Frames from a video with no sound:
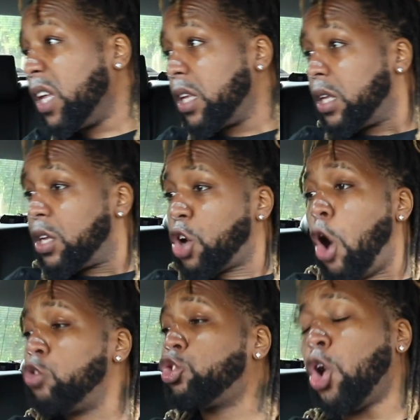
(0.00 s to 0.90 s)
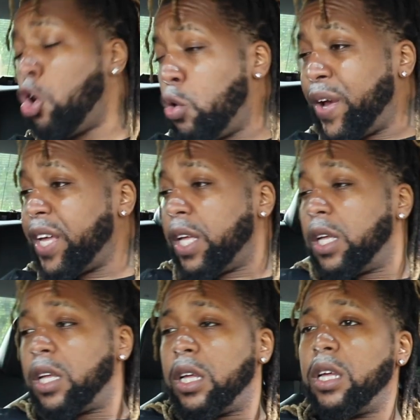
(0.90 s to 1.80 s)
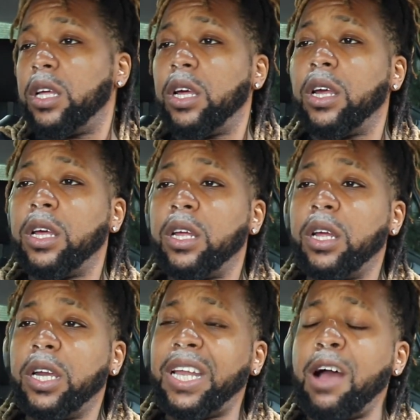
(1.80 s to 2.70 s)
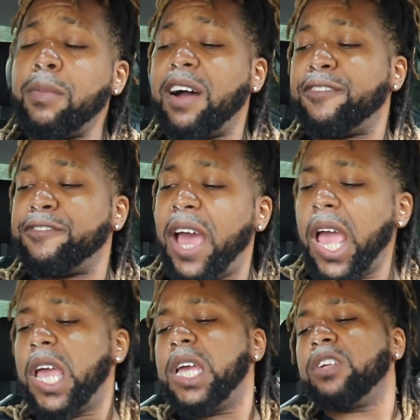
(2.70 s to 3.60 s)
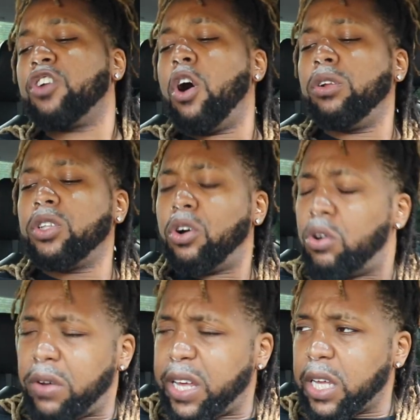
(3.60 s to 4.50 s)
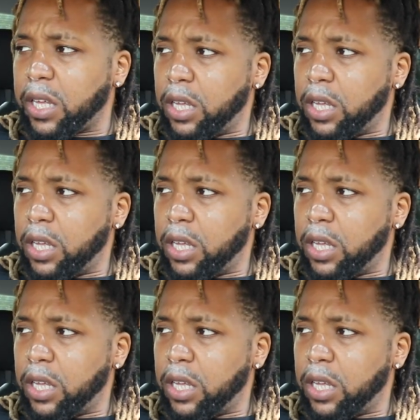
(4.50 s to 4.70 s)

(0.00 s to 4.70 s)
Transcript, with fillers: That's exactly. Go do go it. Do. So goodbye. Get out my face. No, go do okay. it.